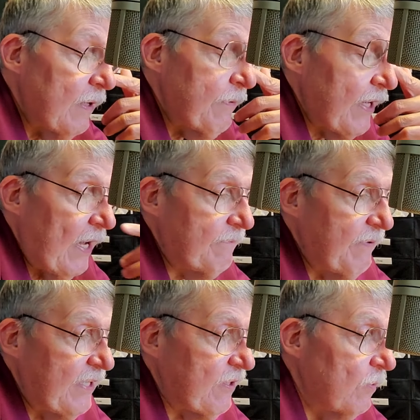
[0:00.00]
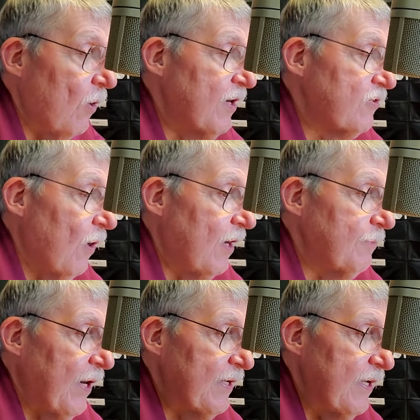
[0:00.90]
I forget the road it's on,
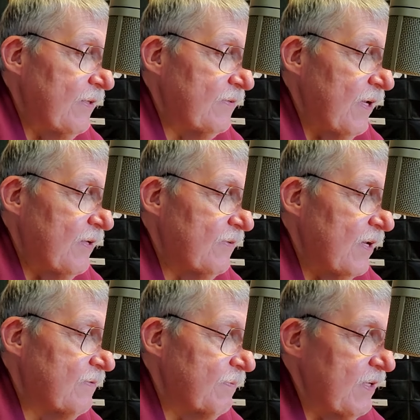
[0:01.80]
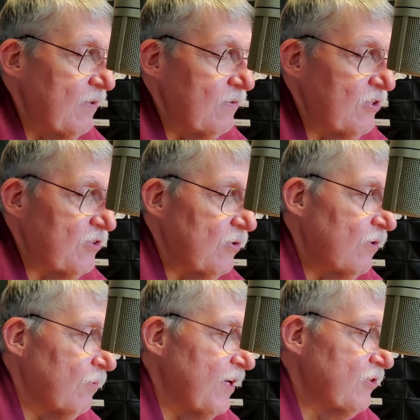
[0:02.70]
but it's you just do
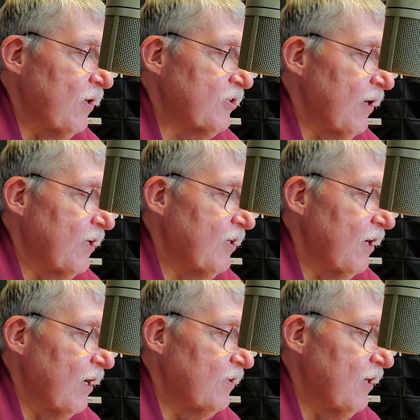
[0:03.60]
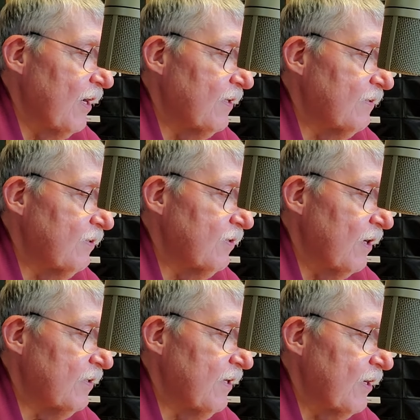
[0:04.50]
the research on
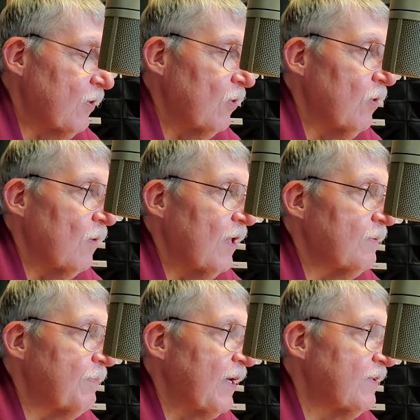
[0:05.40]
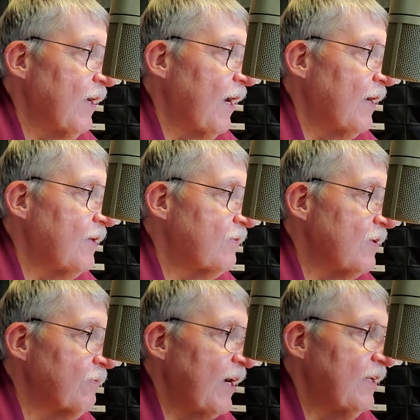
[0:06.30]
Google it. But
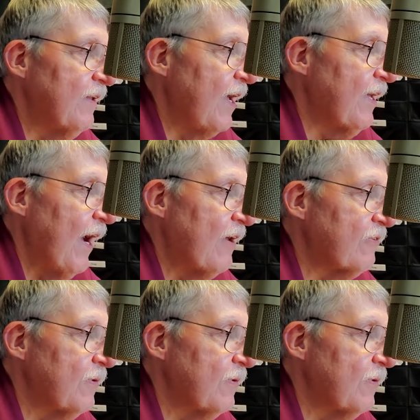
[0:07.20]
it's right in Lancaster.